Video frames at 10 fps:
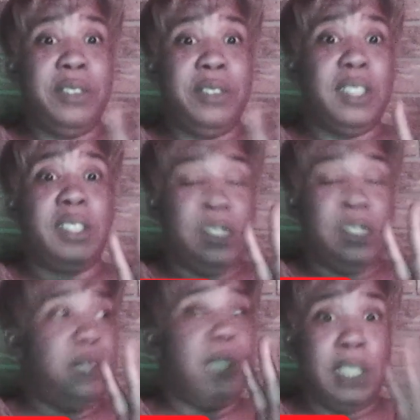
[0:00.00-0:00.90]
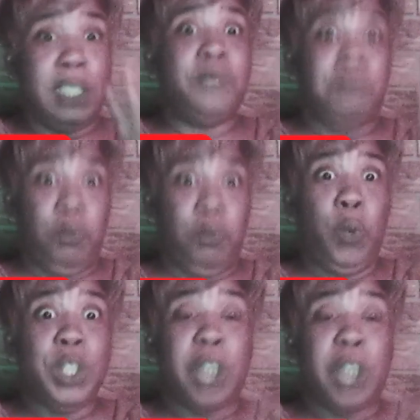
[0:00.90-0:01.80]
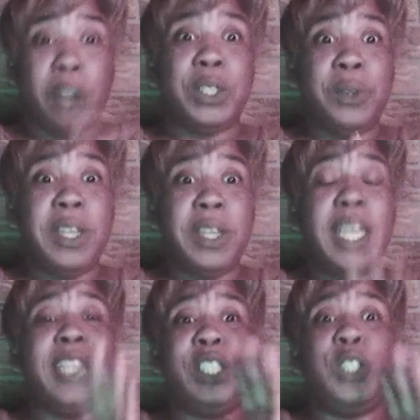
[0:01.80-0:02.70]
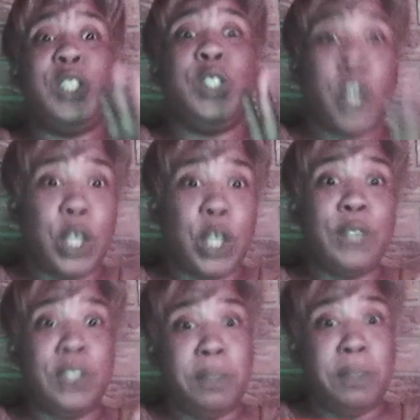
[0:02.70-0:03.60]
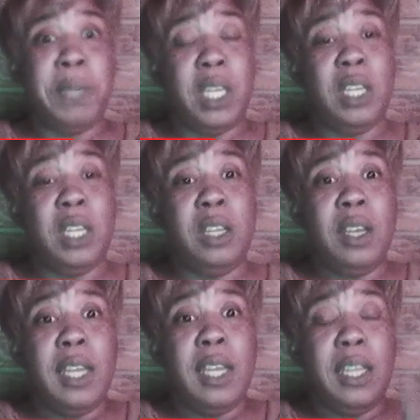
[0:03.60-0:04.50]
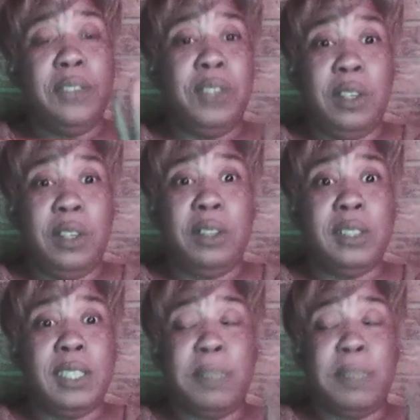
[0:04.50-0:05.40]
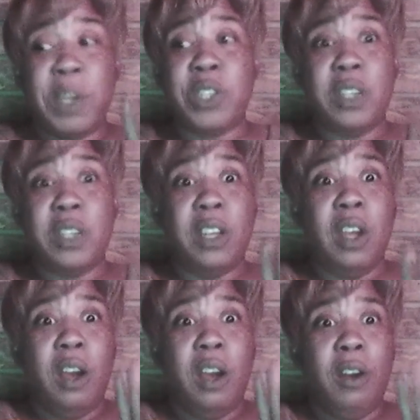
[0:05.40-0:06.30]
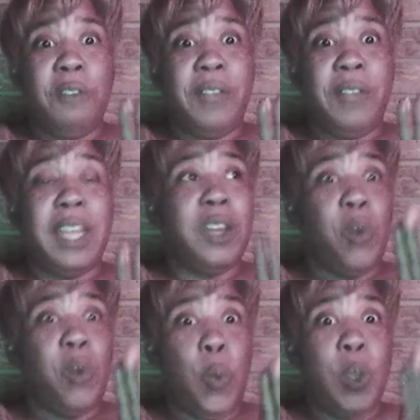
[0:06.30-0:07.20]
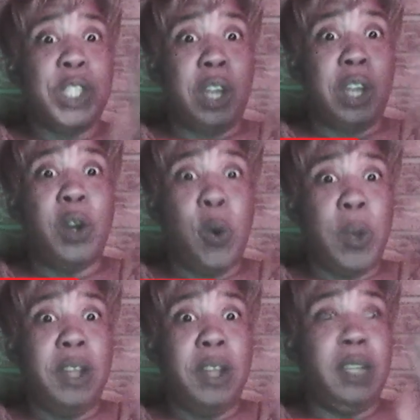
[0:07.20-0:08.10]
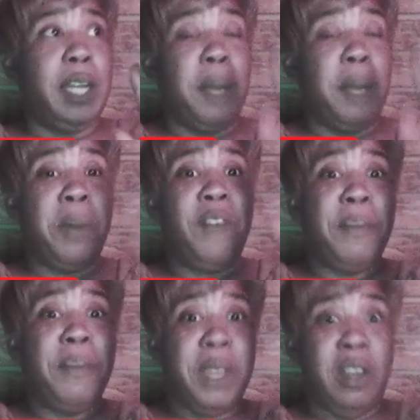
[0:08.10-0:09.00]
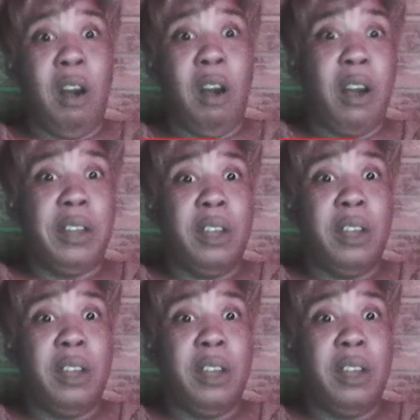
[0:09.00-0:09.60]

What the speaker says: this what y'all doing, it deserves to be in theaters, especially of like what y'all going like above and beyond